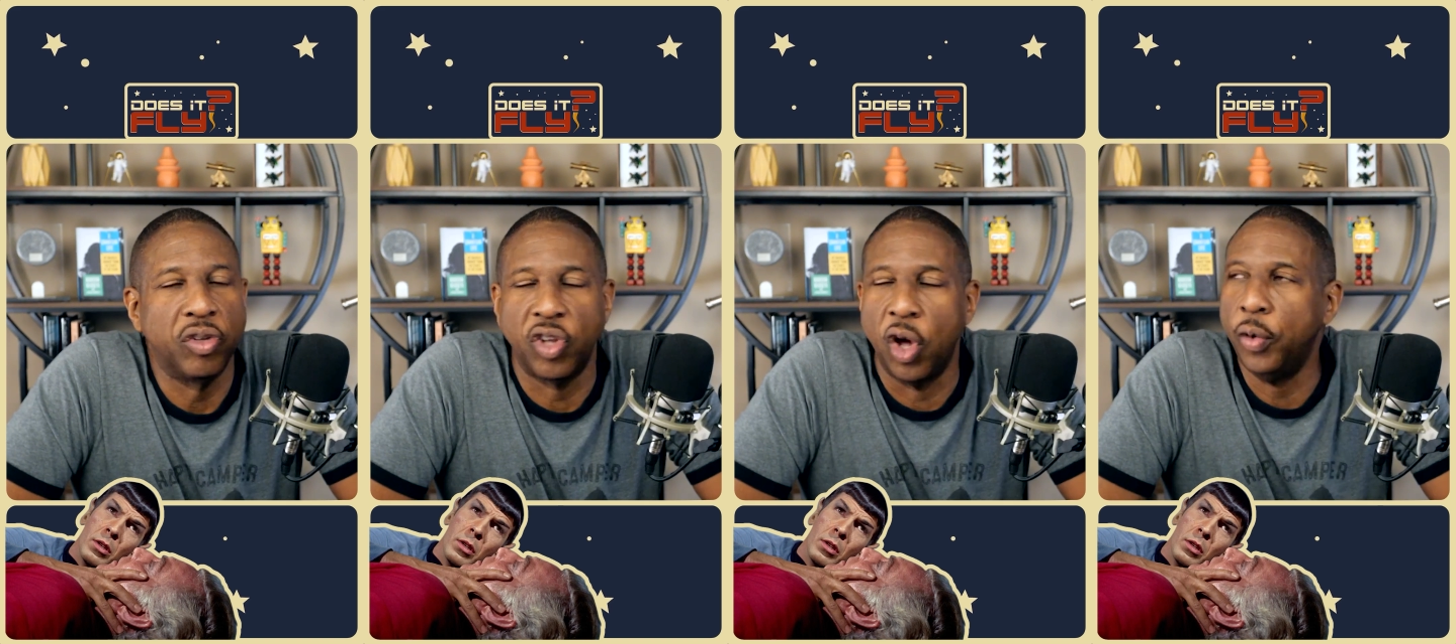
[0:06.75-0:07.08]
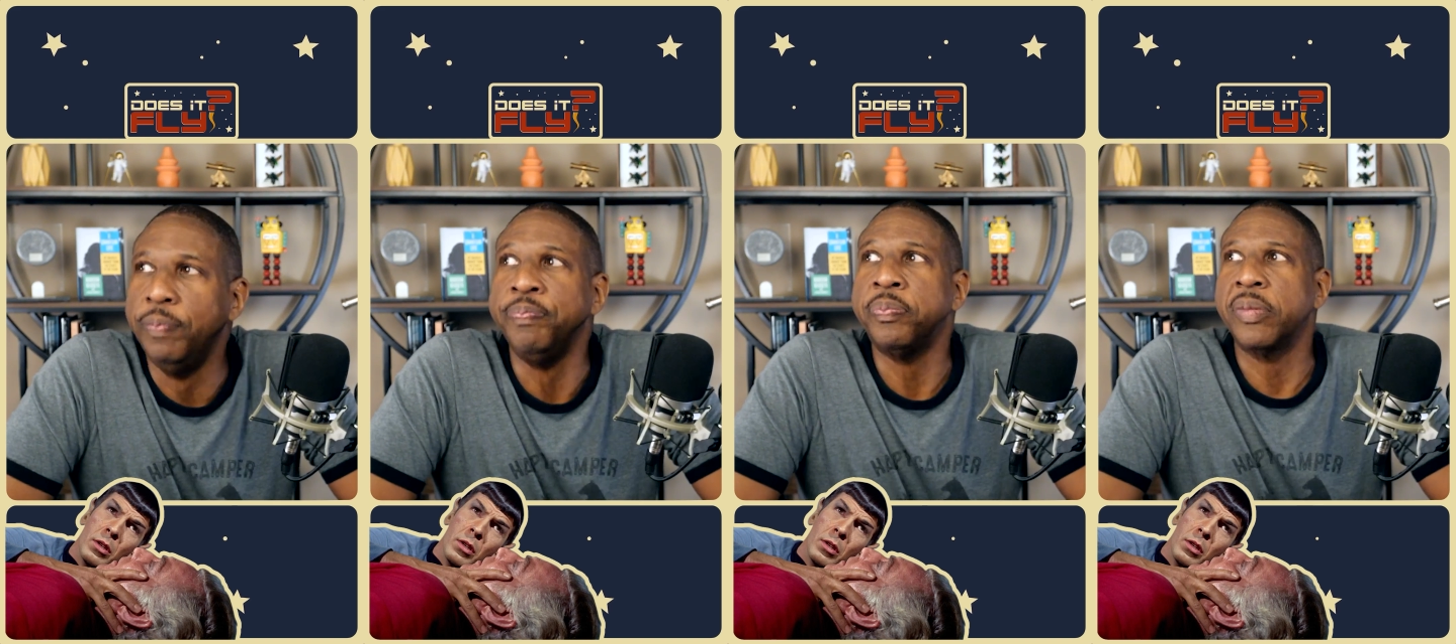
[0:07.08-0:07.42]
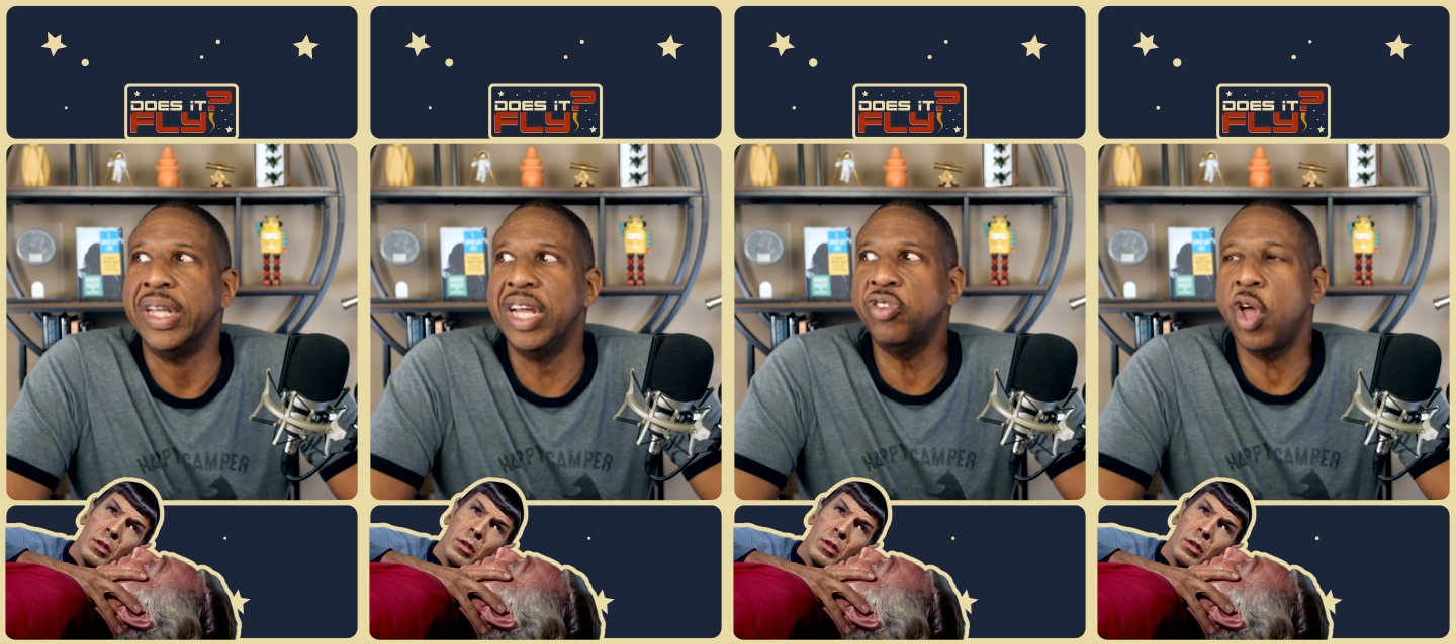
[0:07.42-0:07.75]
So
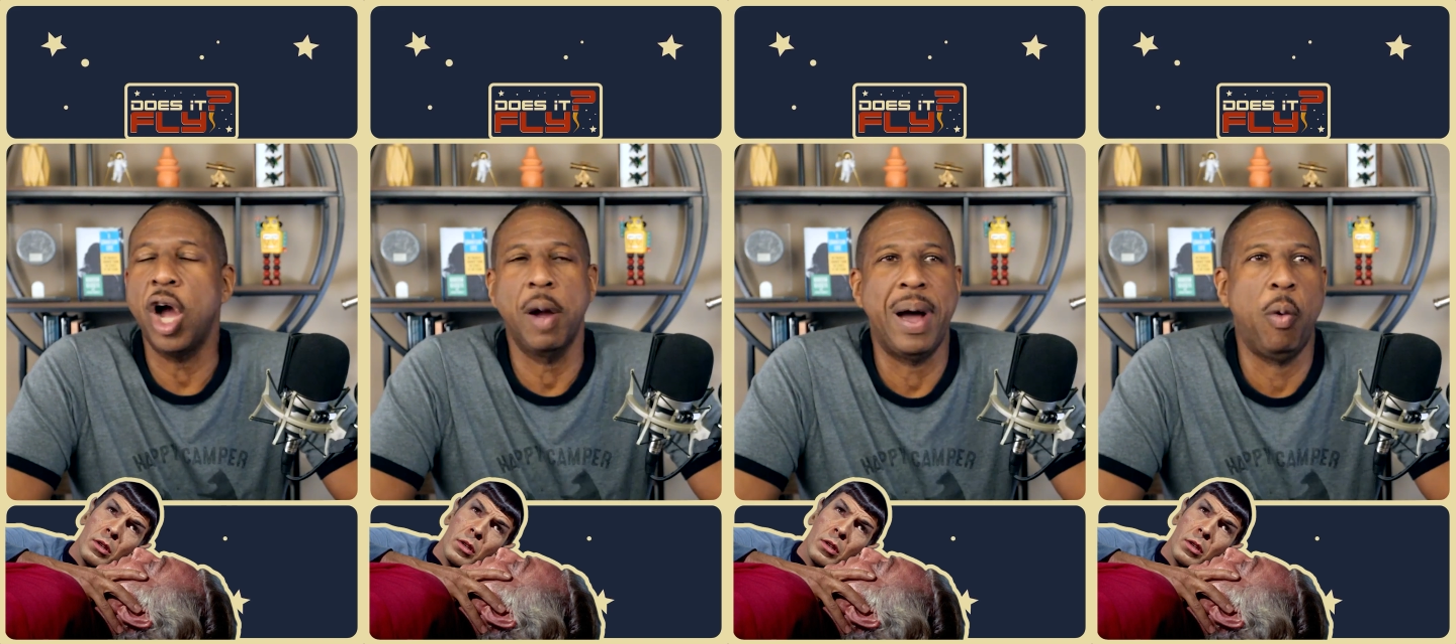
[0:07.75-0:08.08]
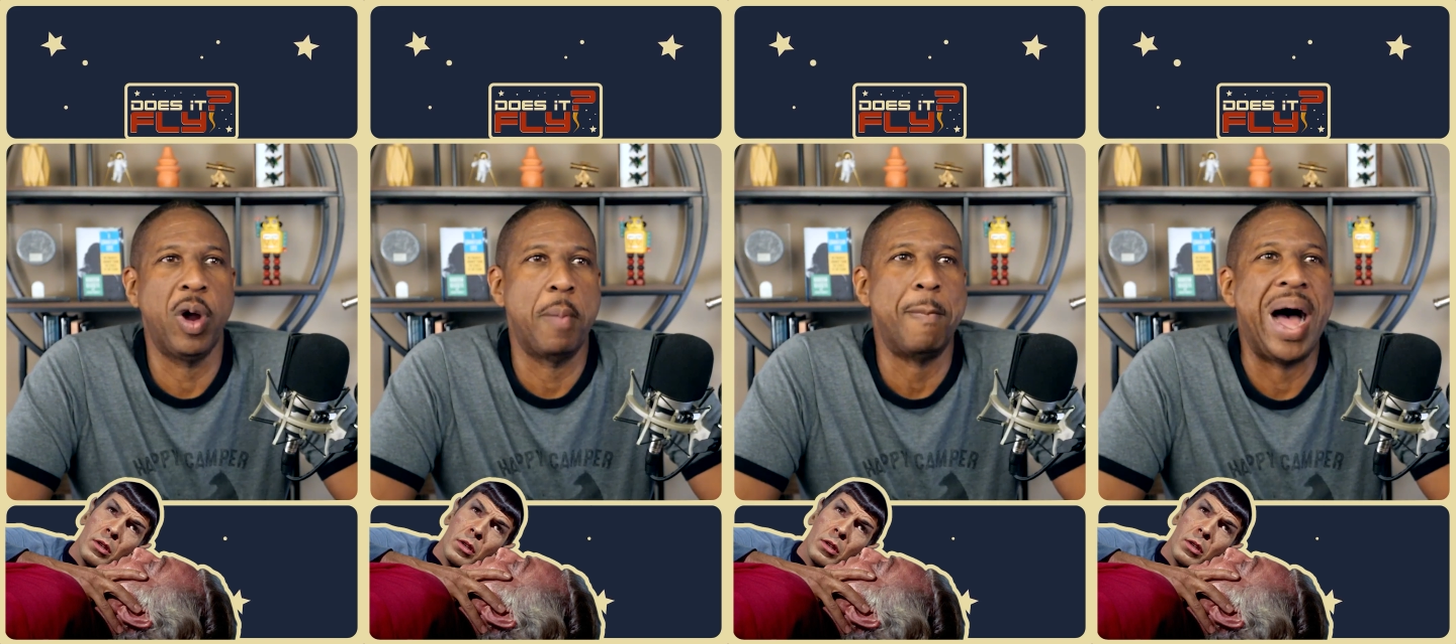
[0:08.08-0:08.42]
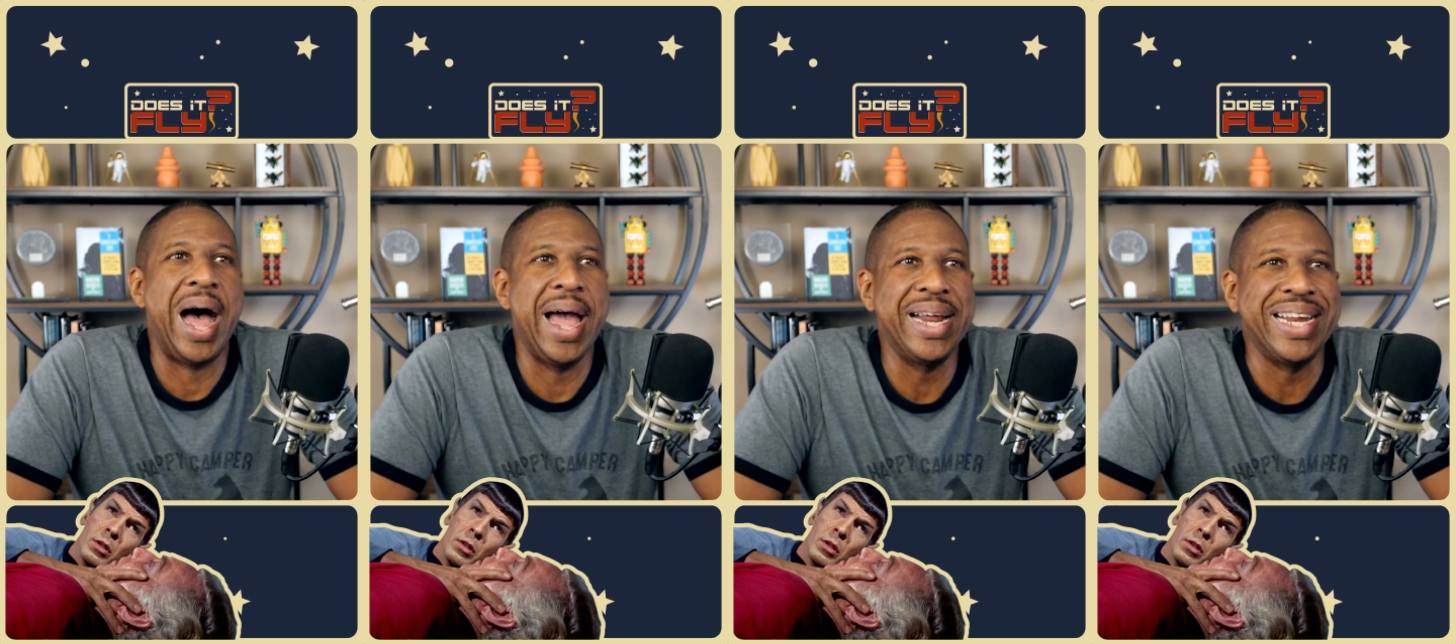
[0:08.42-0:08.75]
let's talk about what a
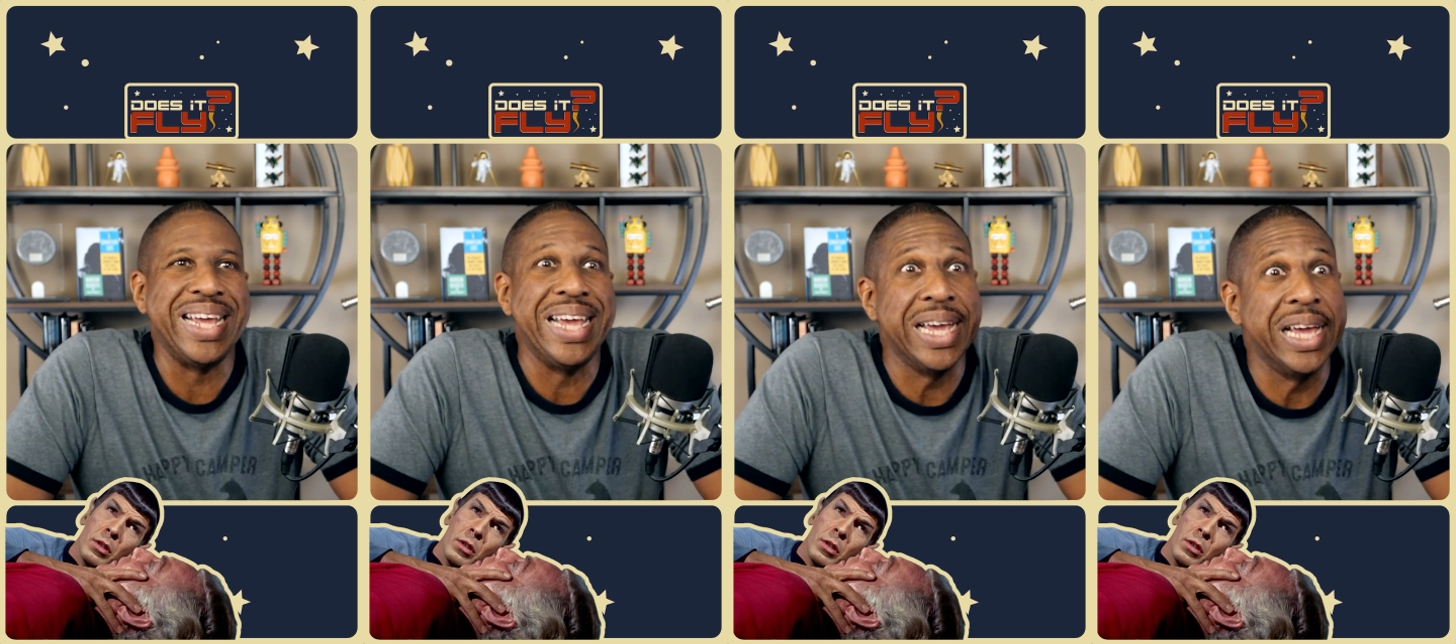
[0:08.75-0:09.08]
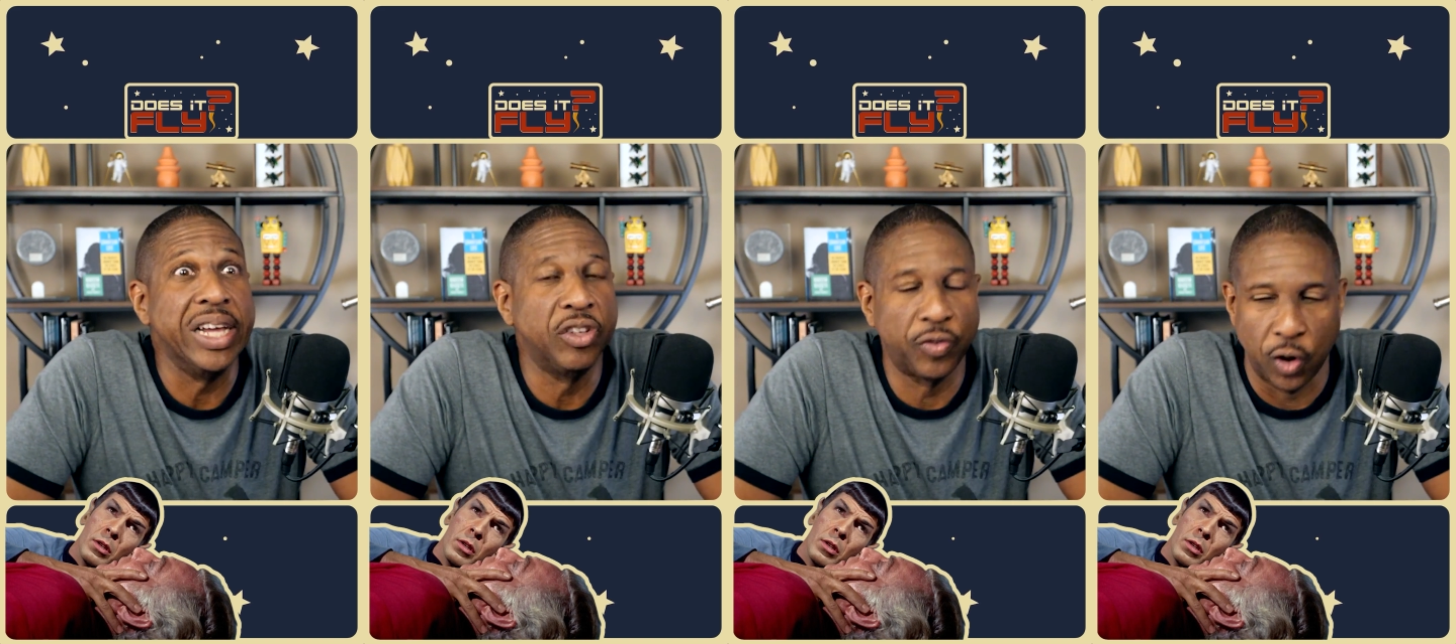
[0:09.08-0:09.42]
mind is,